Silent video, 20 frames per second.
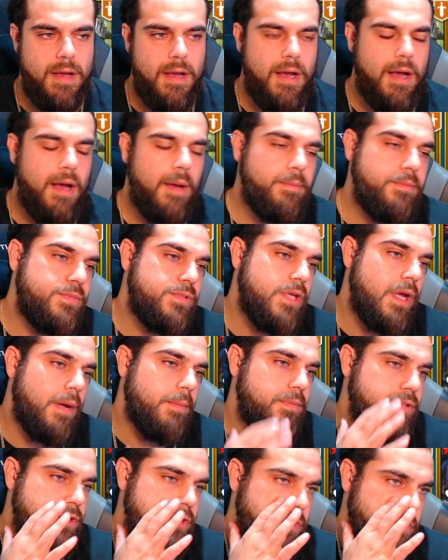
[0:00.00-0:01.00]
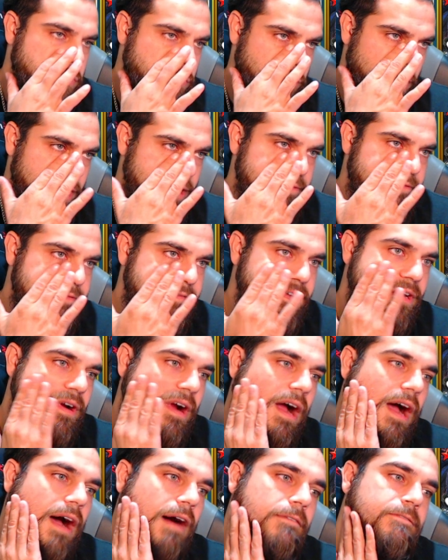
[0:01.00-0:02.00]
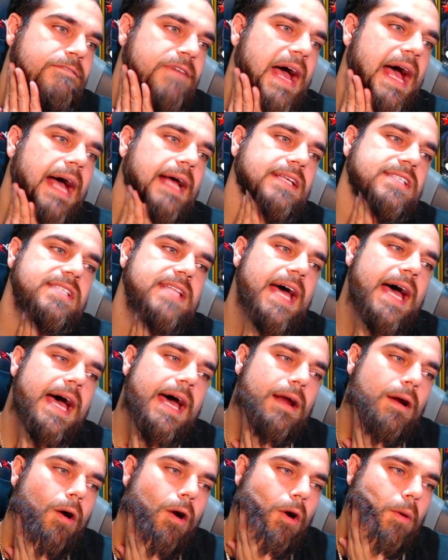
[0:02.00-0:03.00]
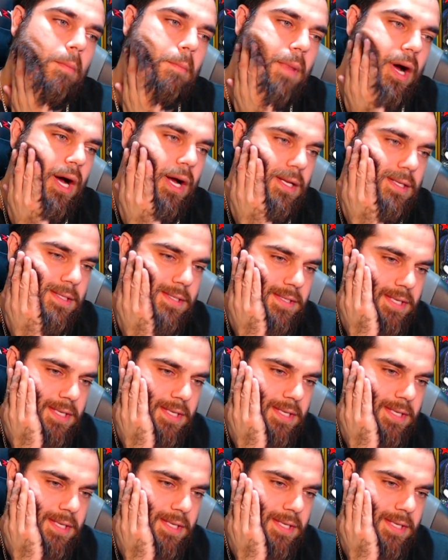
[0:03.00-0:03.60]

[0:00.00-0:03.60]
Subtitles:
I'm just trying to figure out how fast that Armand's